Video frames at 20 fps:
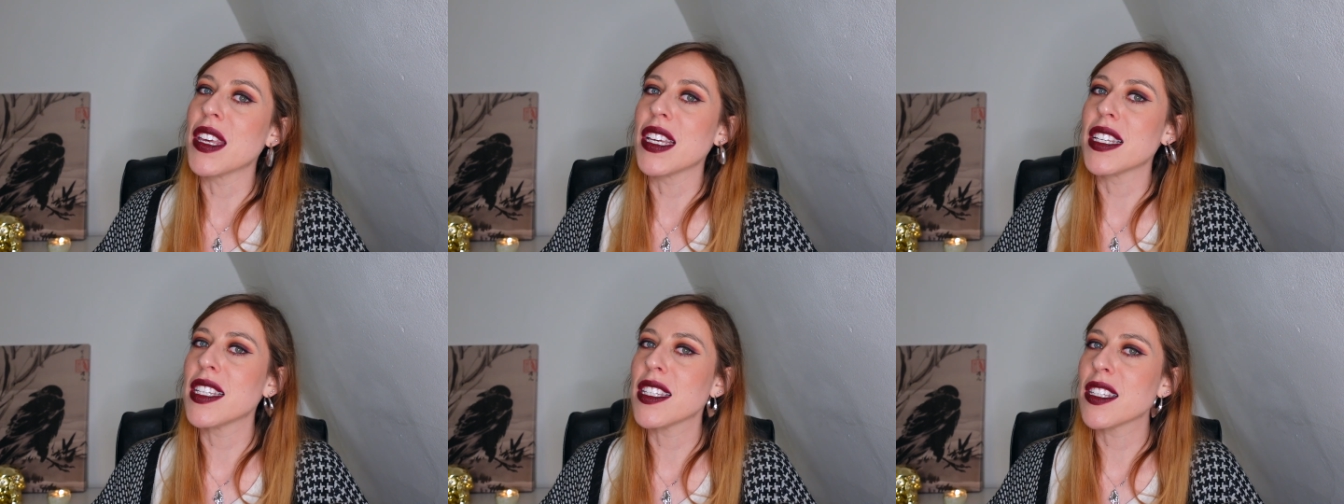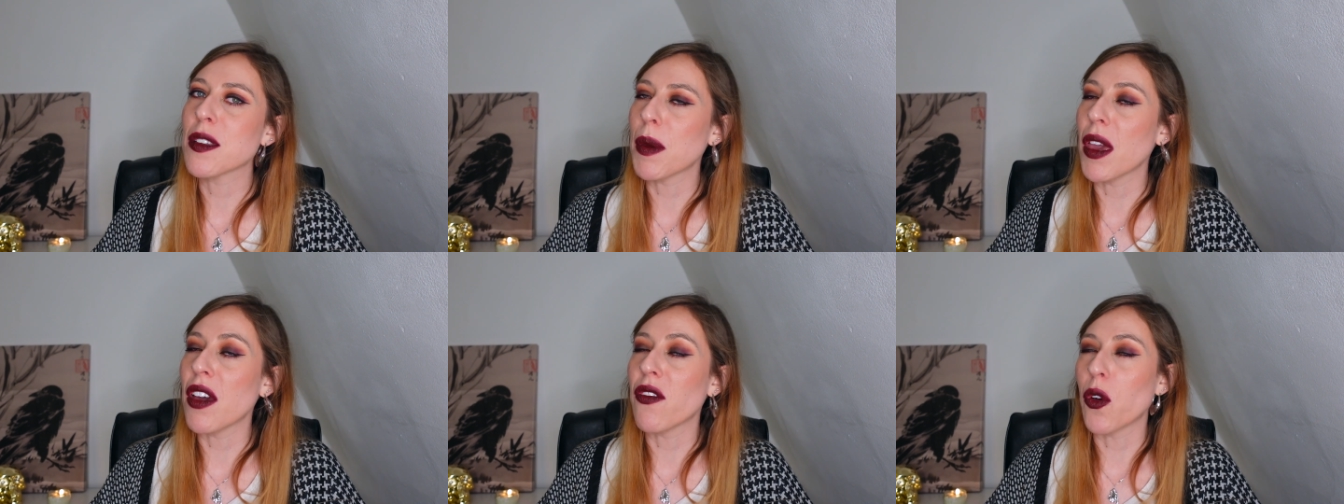this
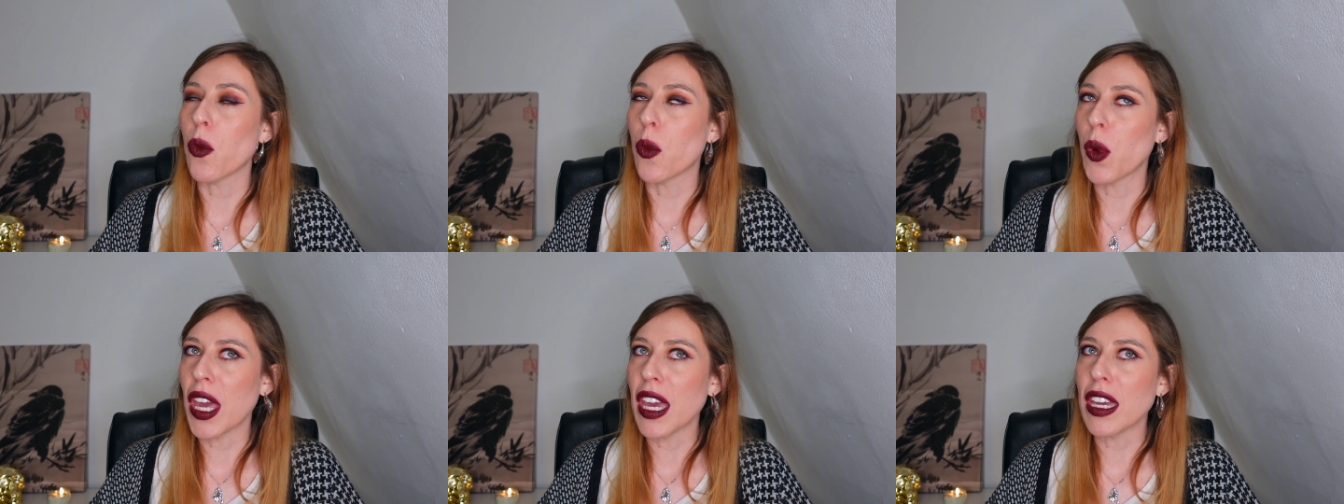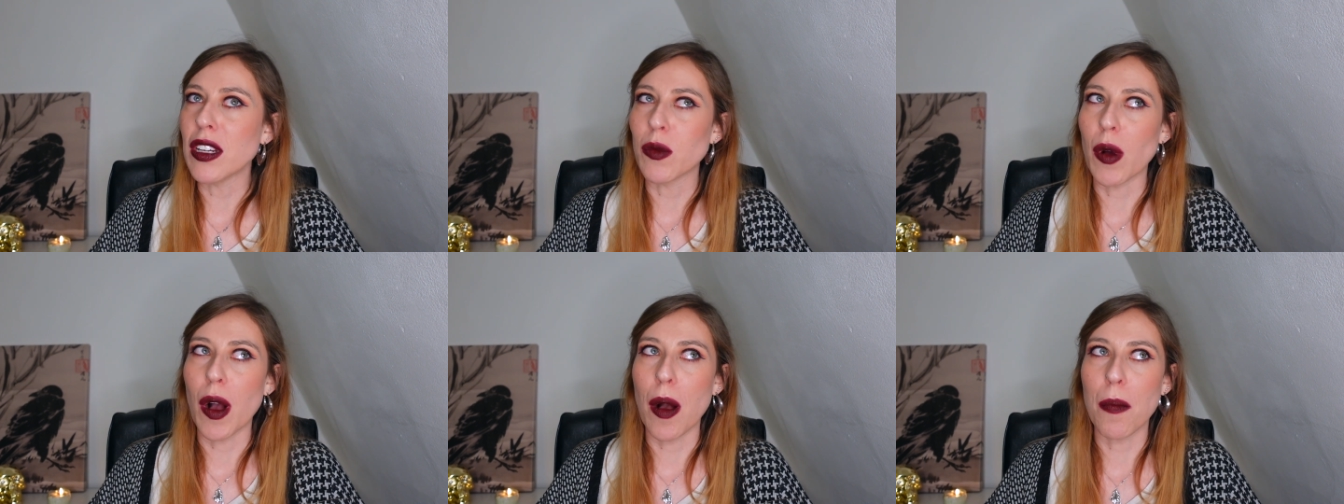is a bit of a
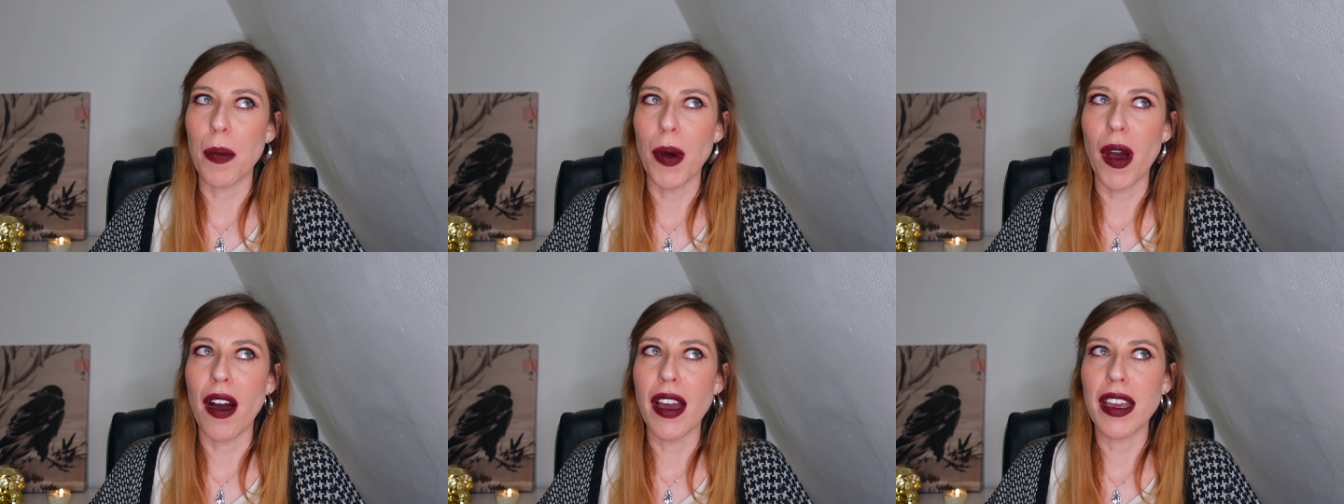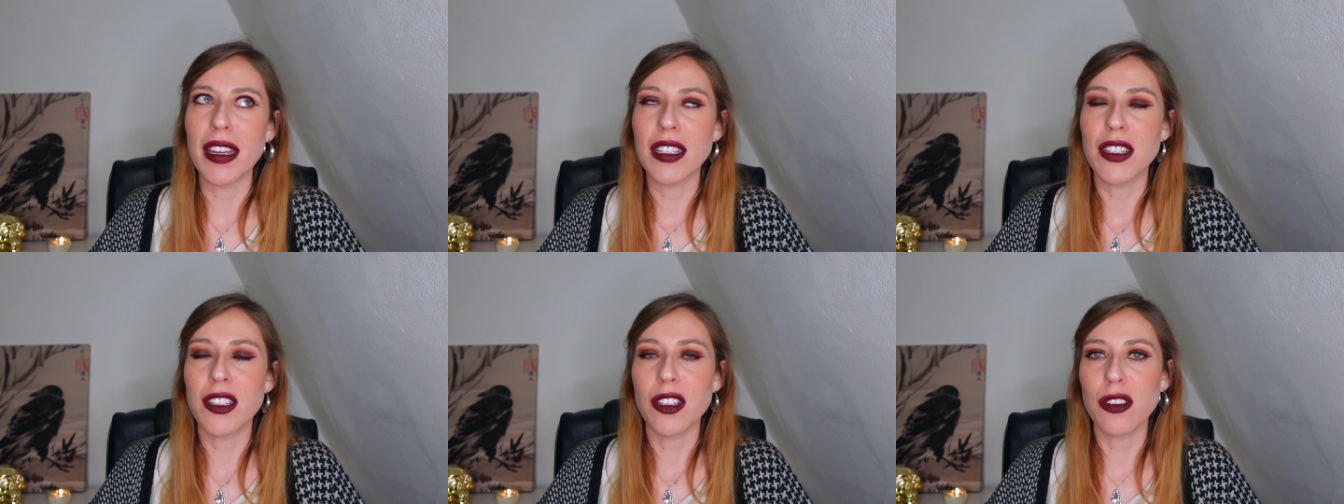weird one, but
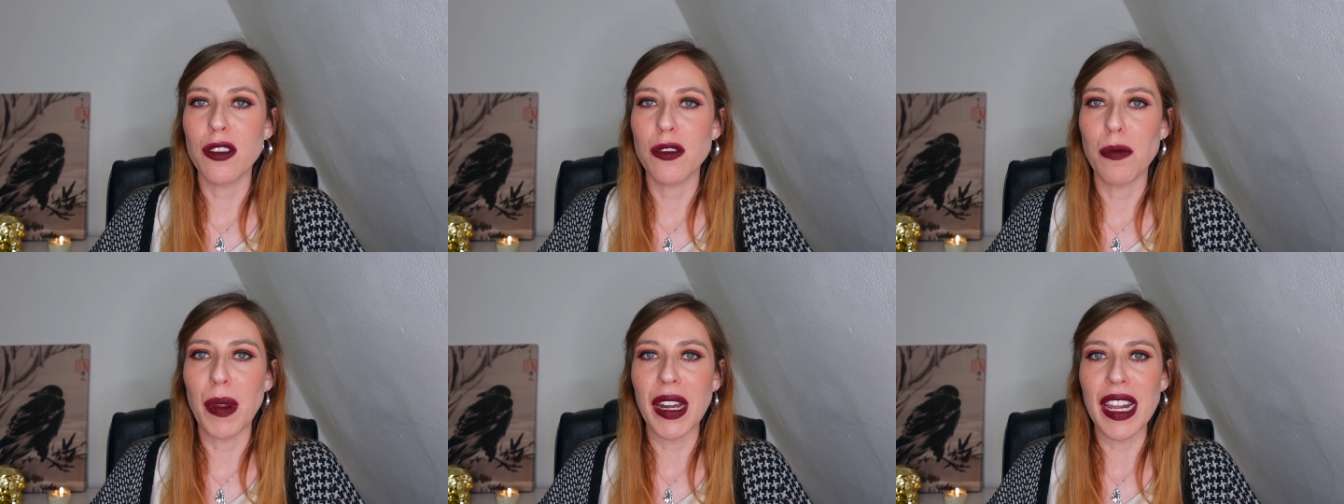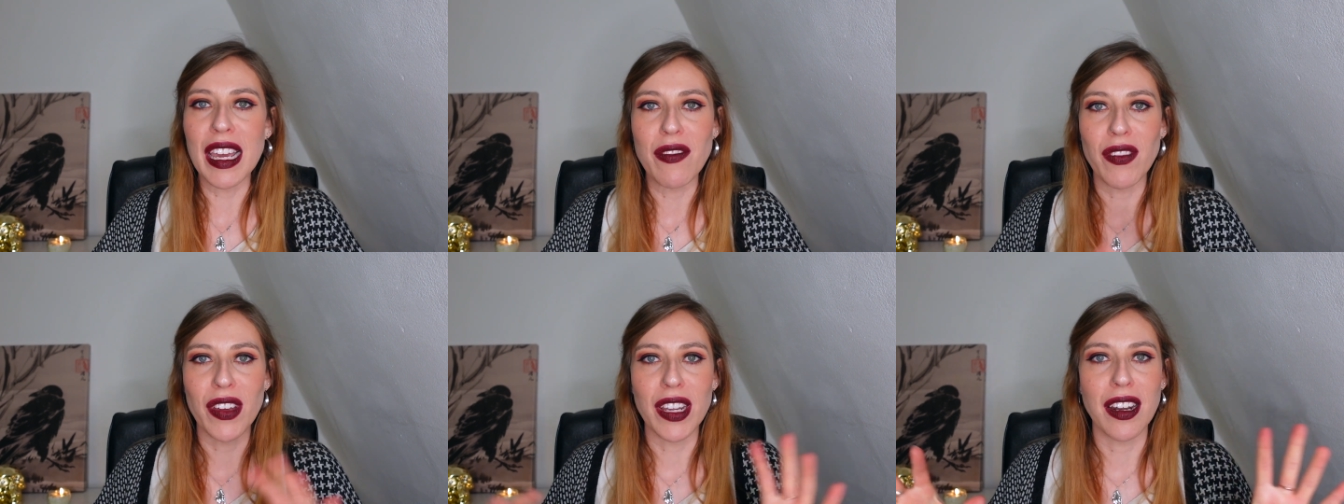I do
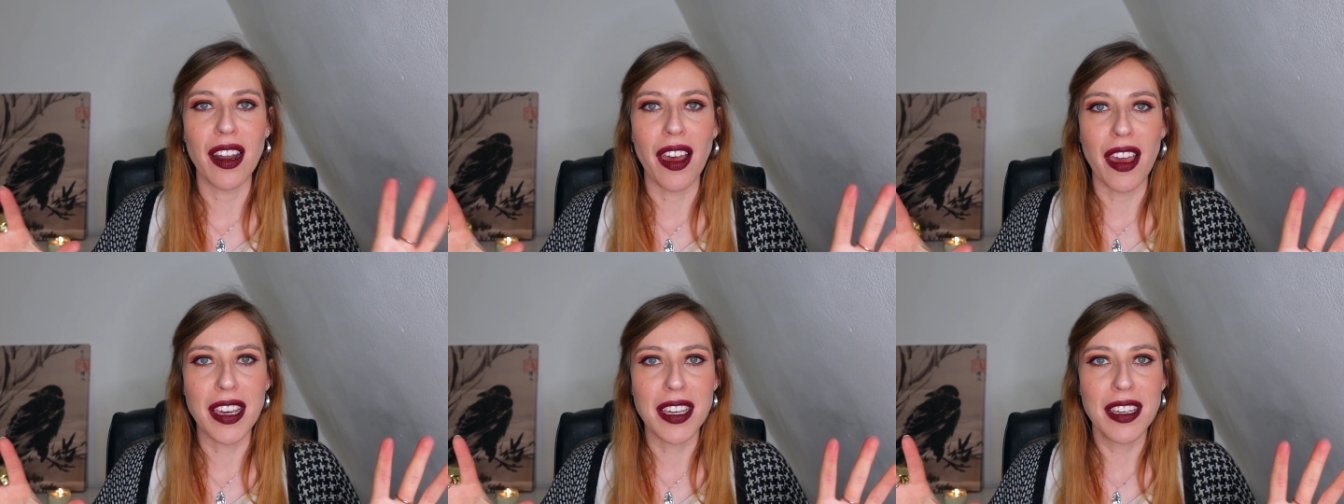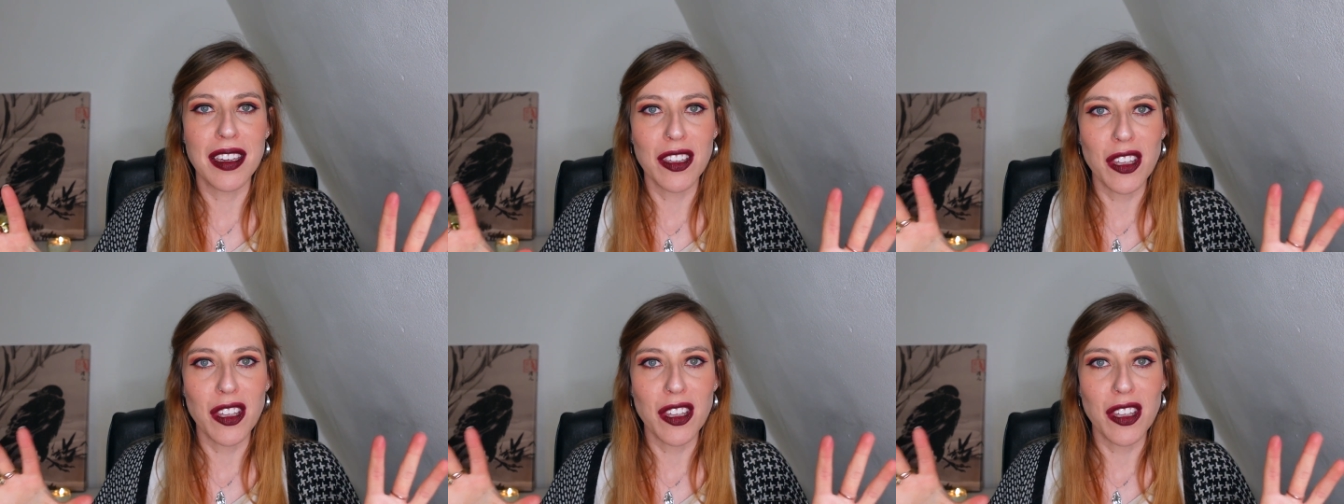believe in, like,